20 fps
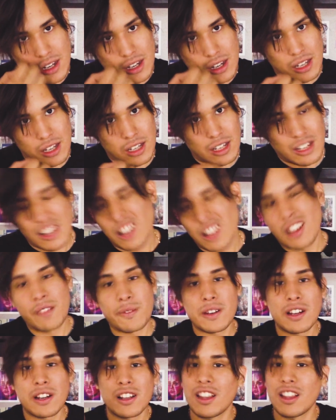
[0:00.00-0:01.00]
I mean,
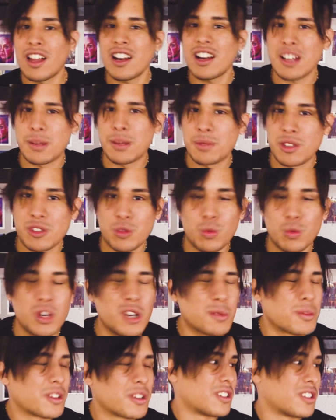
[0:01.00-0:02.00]
a lot of times it's weird
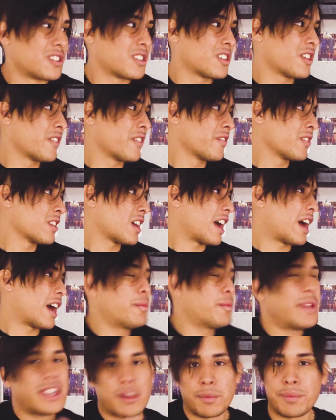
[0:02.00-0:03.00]
because I'll
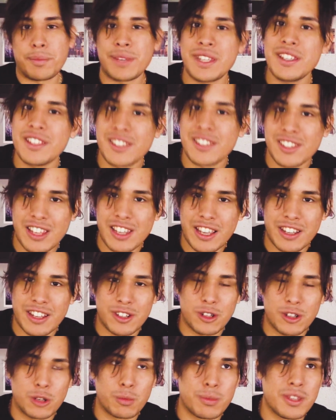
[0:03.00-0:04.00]
make a piece and
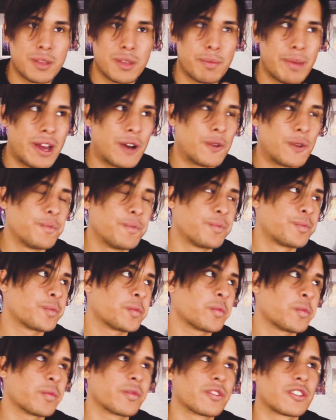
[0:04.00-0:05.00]
it'll be about,
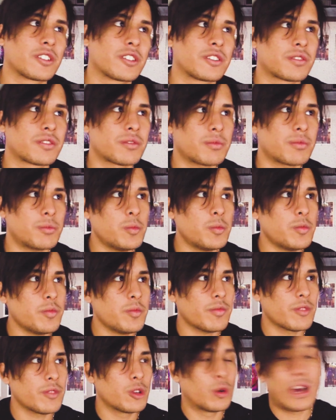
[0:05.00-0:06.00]

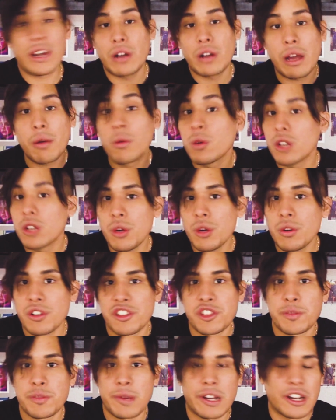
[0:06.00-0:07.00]
well, I would know what it's
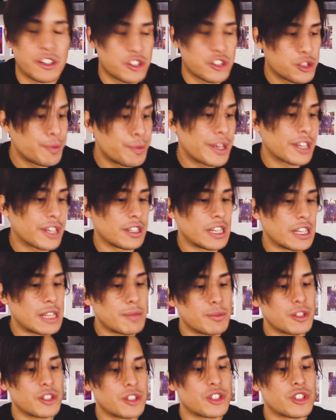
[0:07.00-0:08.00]
about. I'll just make an
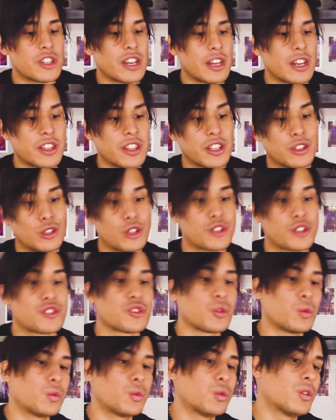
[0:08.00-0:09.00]
image that I think looks
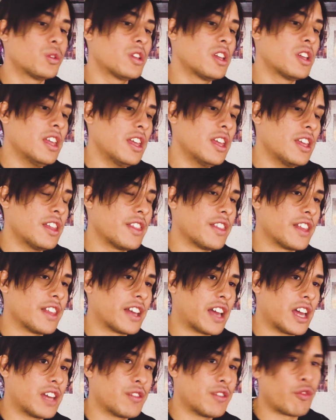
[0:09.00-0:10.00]
cool, that
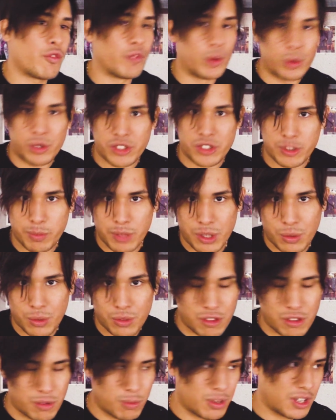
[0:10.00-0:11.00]
kind of evokes something
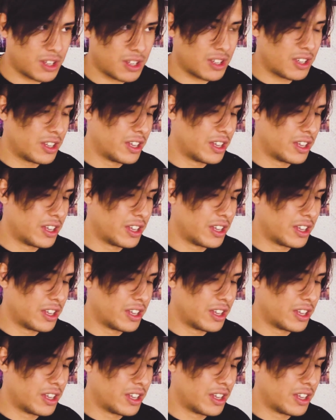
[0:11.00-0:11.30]
within me,